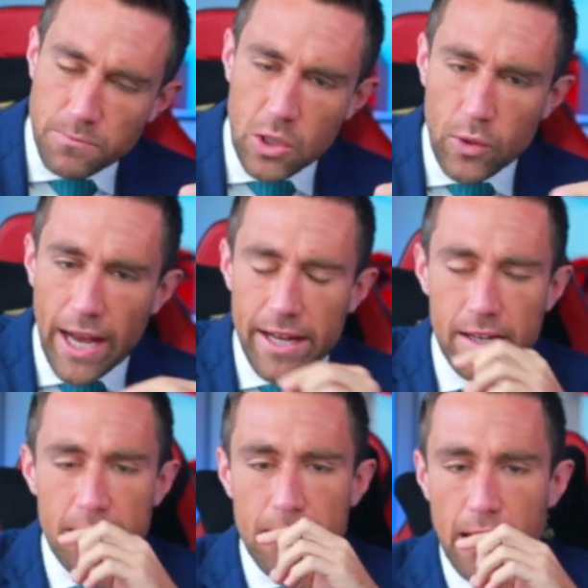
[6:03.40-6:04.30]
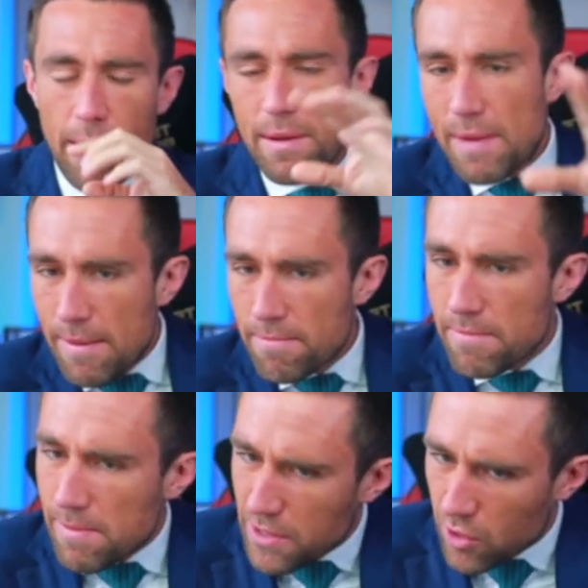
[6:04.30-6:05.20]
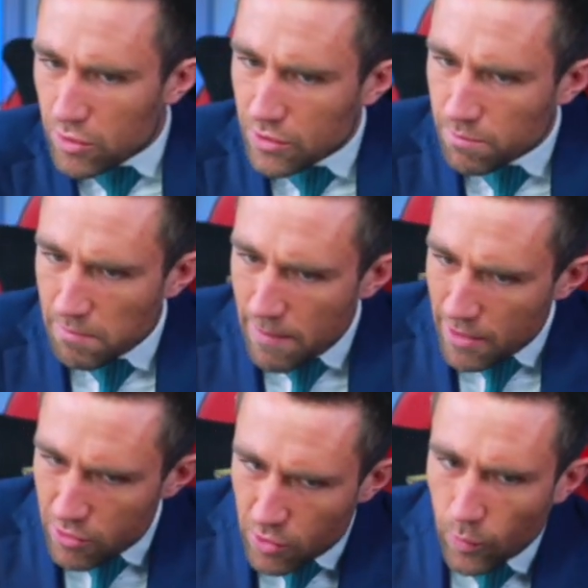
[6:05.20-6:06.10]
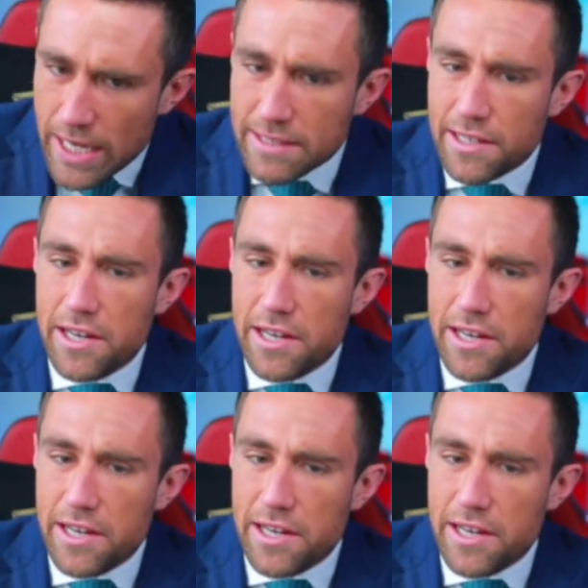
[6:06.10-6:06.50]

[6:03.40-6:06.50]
Okay, I mean, may maybe there's maybe there's a reason